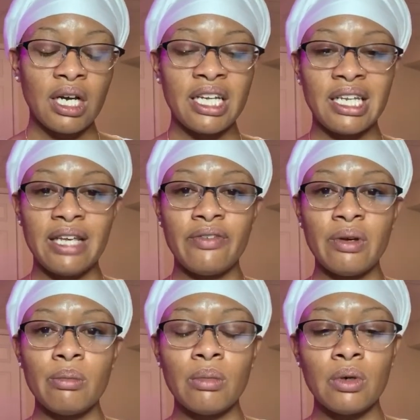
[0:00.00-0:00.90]
And
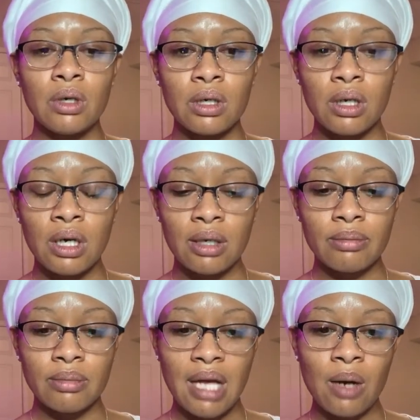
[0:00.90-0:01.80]
even more,
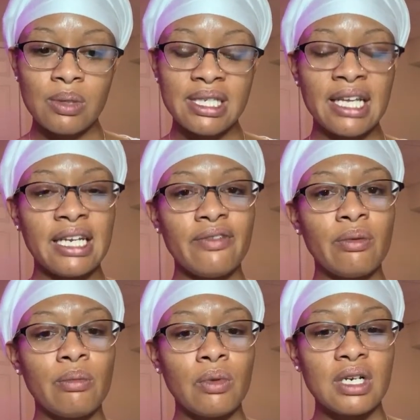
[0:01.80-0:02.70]
I would say an even
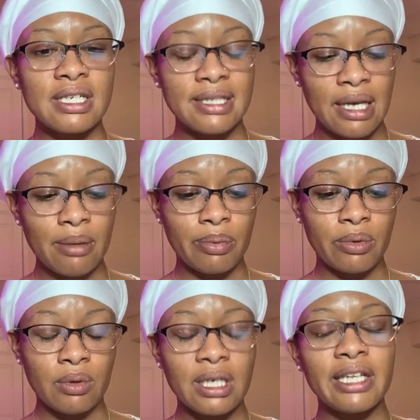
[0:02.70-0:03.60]
more
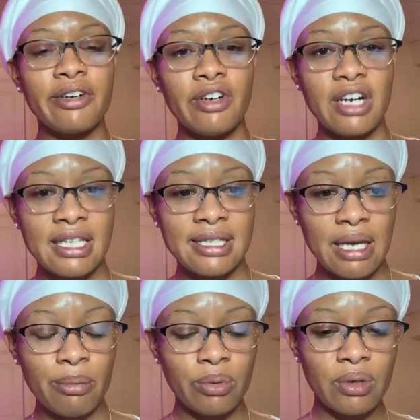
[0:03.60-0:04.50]
clearer
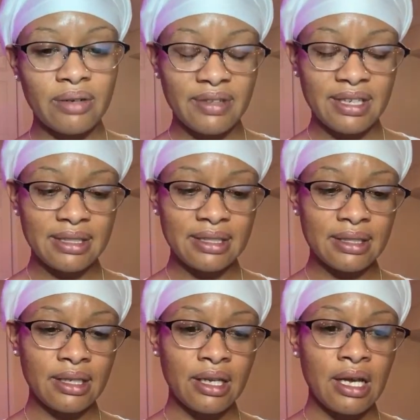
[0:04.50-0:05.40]
example of
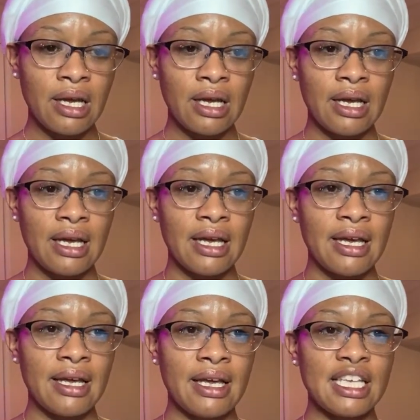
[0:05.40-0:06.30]
this
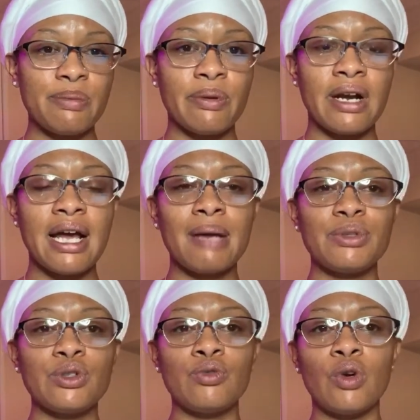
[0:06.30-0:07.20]
is
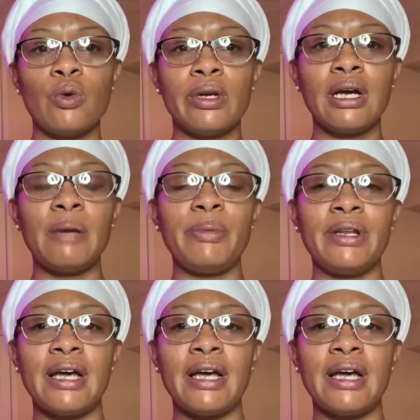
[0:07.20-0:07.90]
perhaps growing up in a